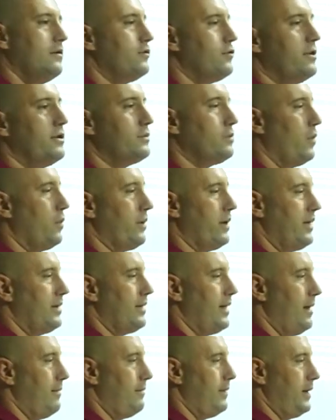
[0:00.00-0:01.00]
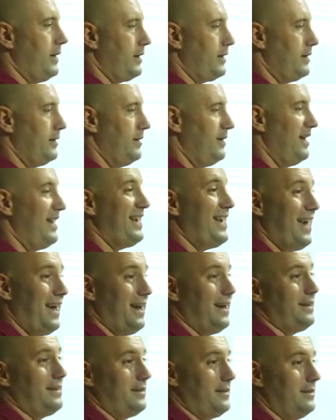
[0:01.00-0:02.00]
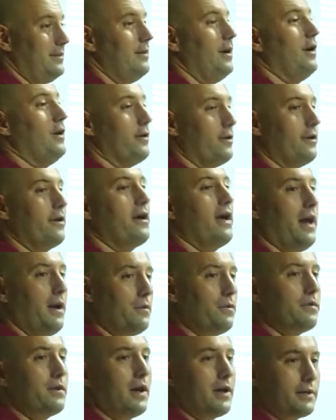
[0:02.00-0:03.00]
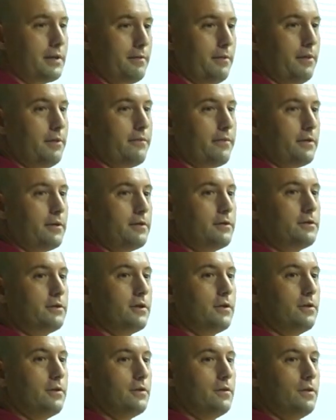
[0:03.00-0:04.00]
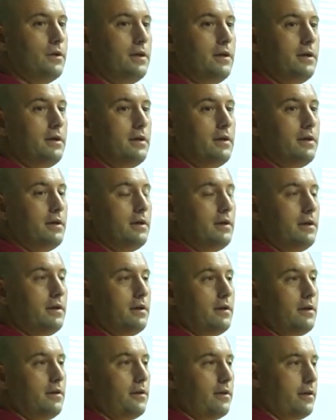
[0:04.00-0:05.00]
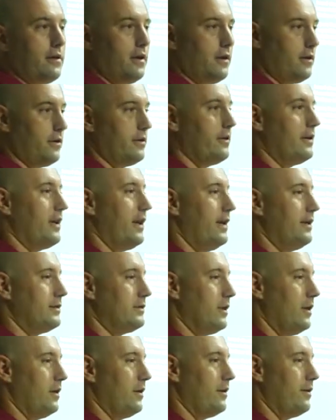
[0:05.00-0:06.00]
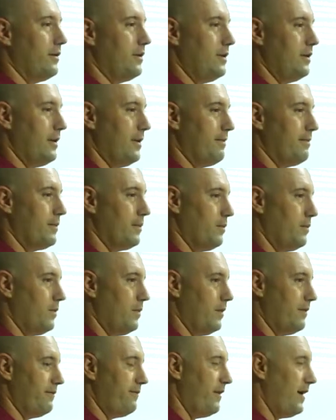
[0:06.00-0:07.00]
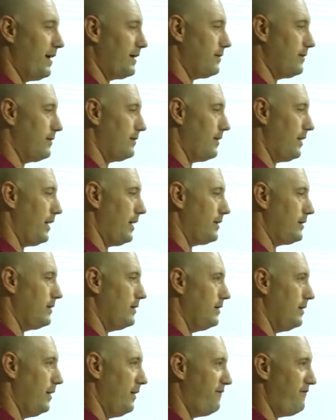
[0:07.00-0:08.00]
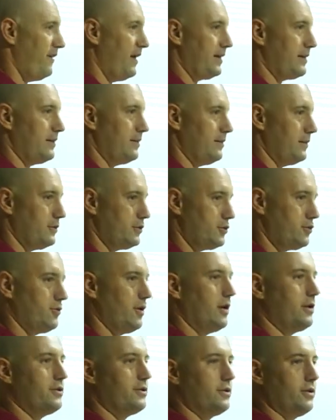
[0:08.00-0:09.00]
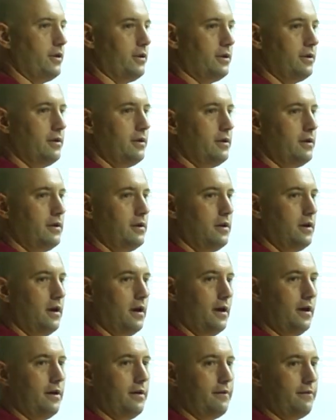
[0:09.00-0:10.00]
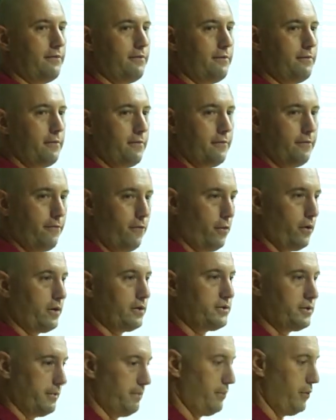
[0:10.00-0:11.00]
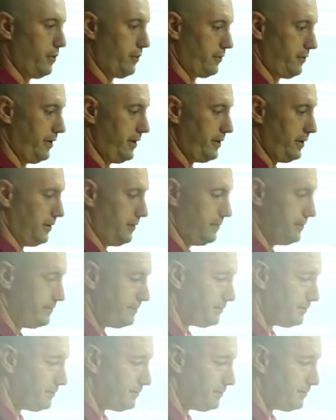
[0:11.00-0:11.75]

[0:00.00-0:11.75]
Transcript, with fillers: Trees won't get that big. They can't. A hurricane will knock them over. So the hurricanes are the number one factor that affect the structure of forests in Puerto Rico.